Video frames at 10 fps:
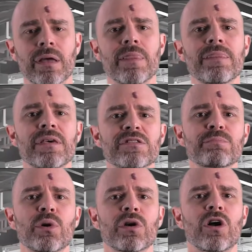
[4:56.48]
This
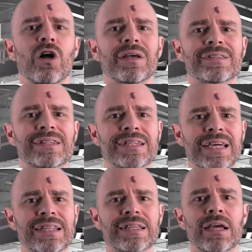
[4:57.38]
protocol is
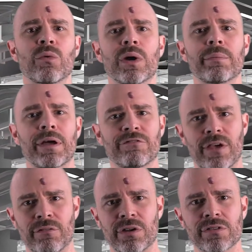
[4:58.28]
intense and one of my
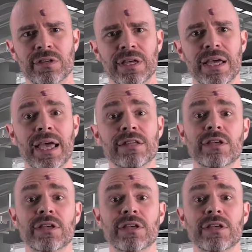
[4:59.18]
favorites. It's